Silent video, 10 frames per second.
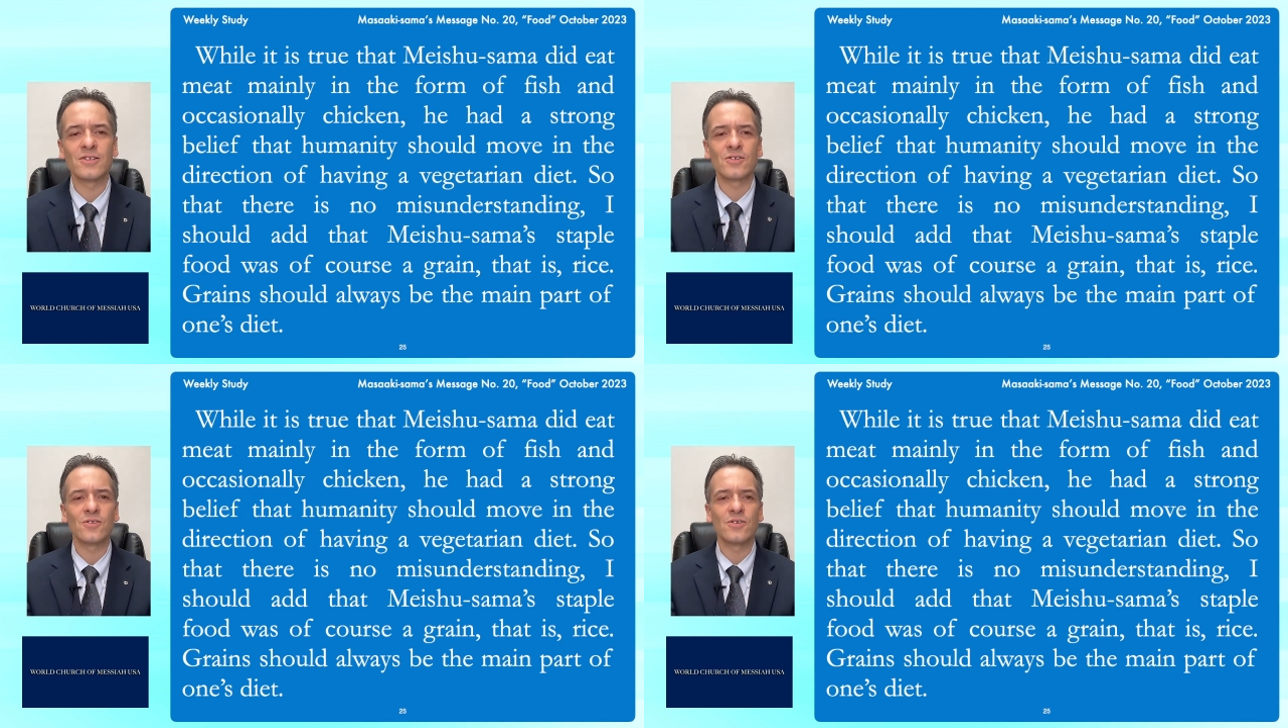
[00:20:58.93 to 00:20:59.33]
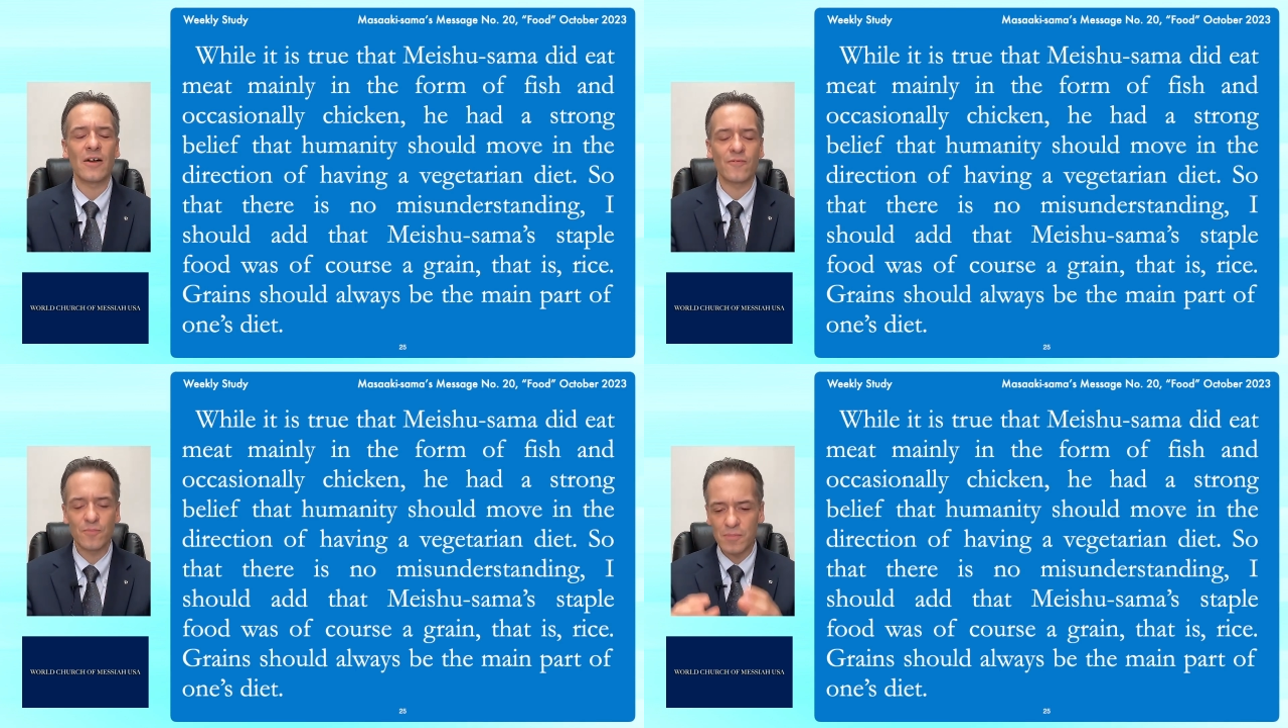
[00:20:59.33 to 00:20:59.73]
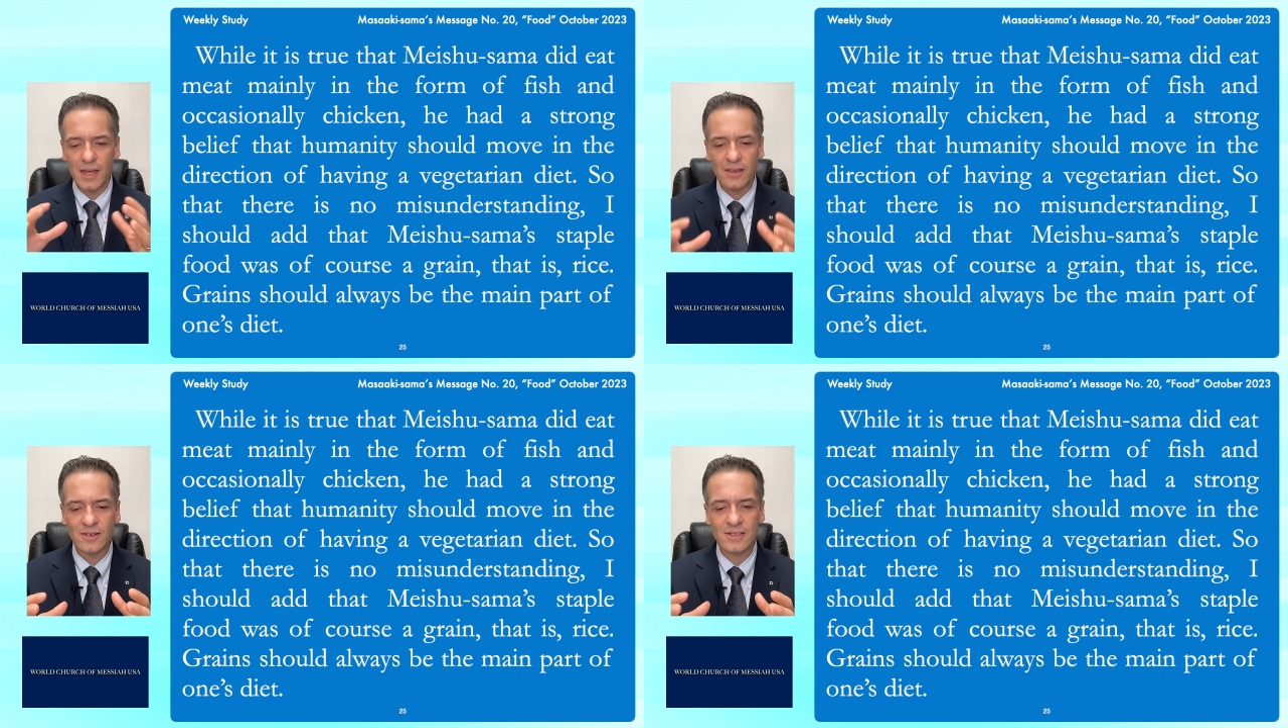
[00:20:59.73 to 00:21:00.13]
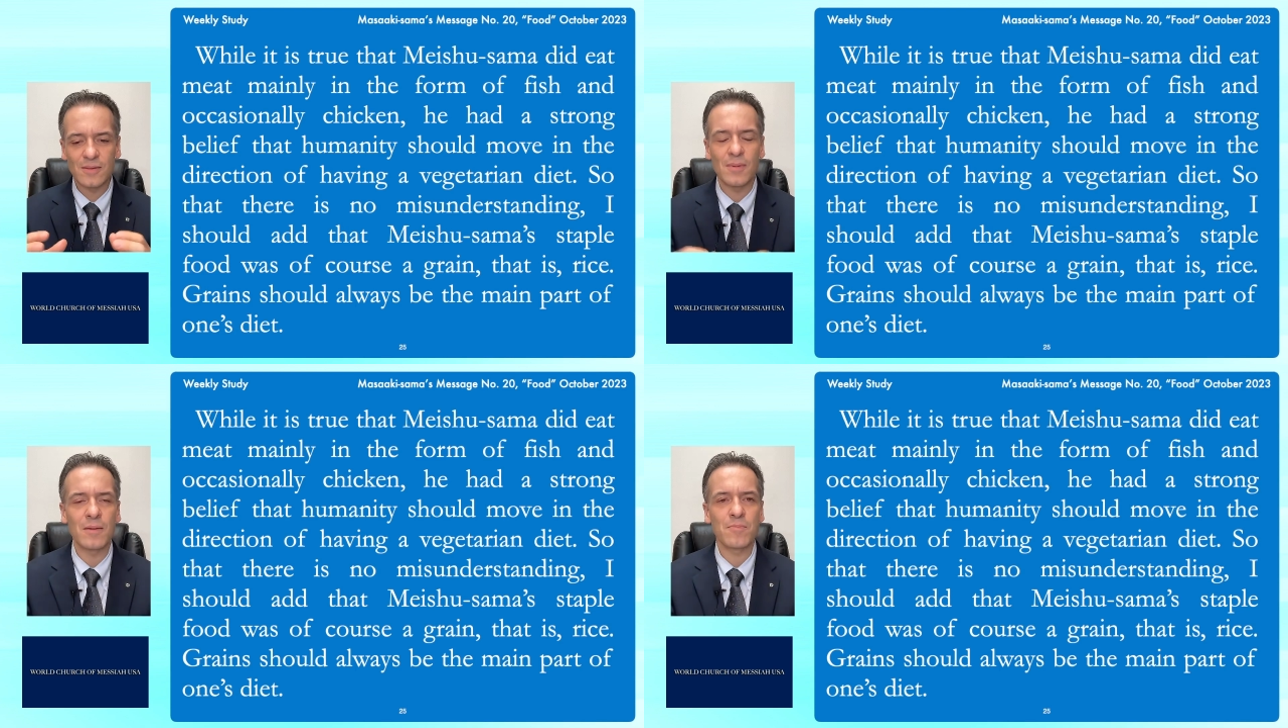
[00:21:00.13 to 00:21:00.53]
So you have meat as the
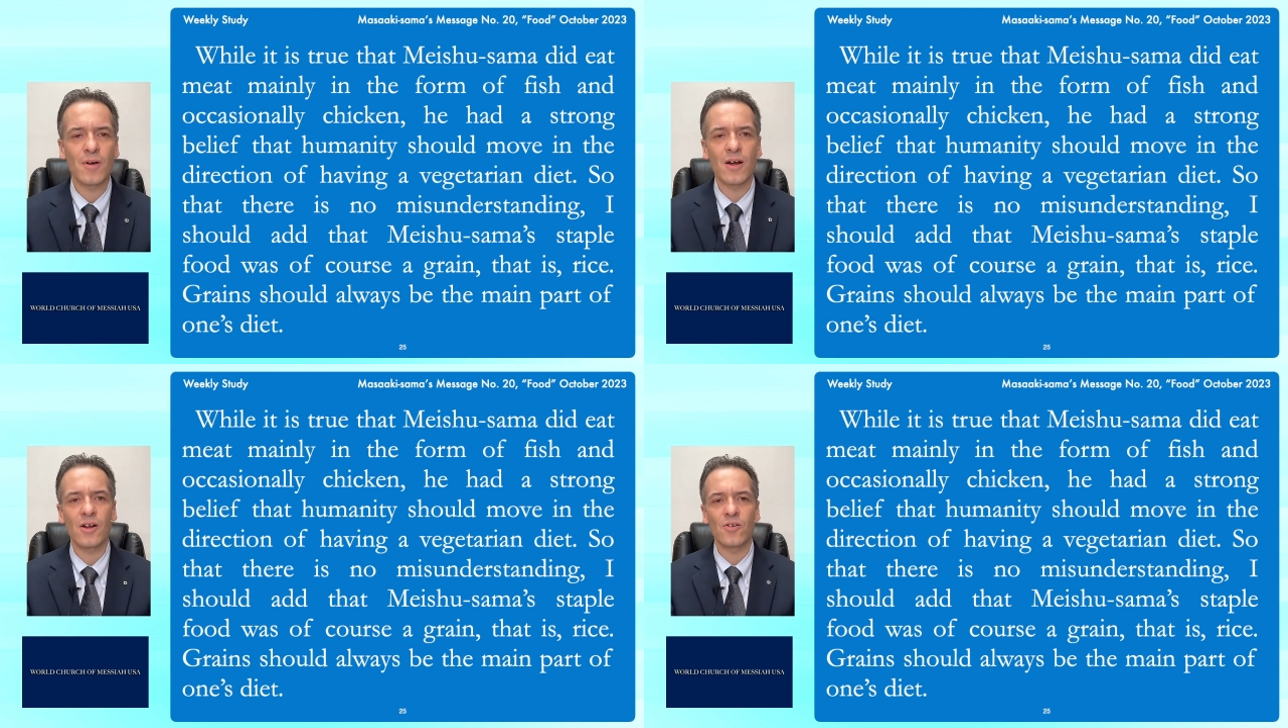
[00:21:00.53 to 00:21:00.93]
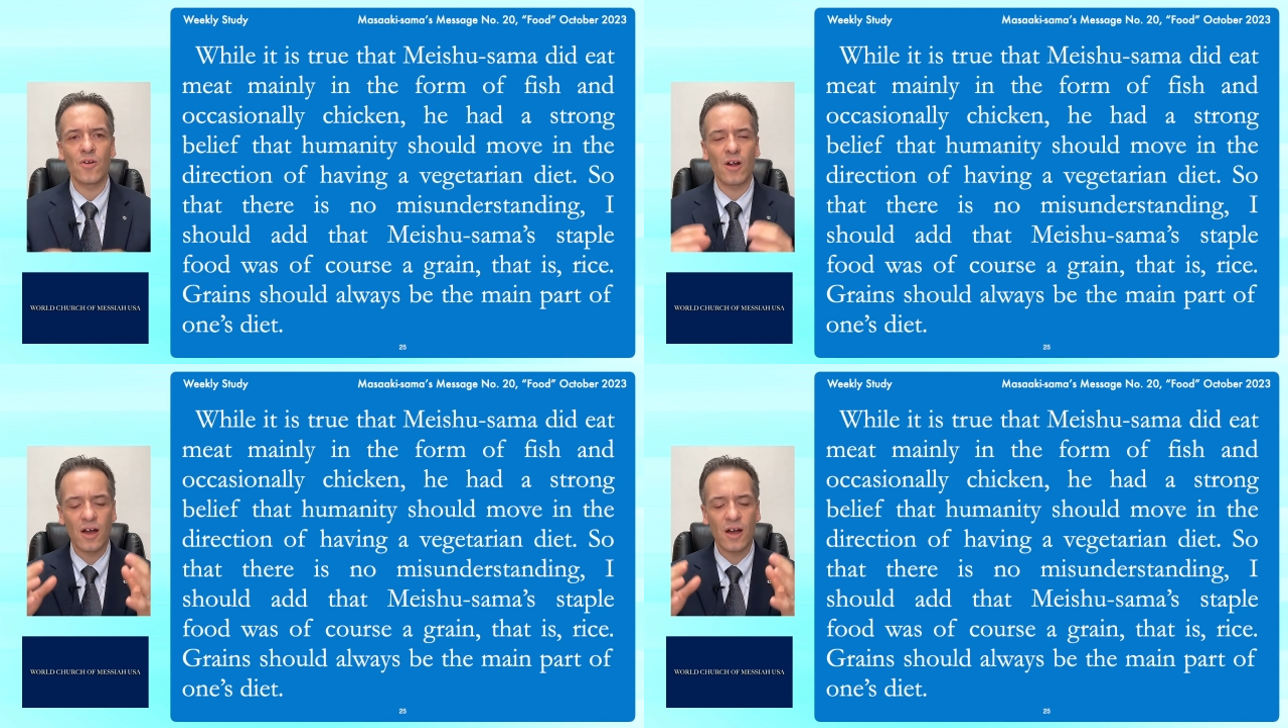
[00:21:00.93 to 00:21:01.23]
main part or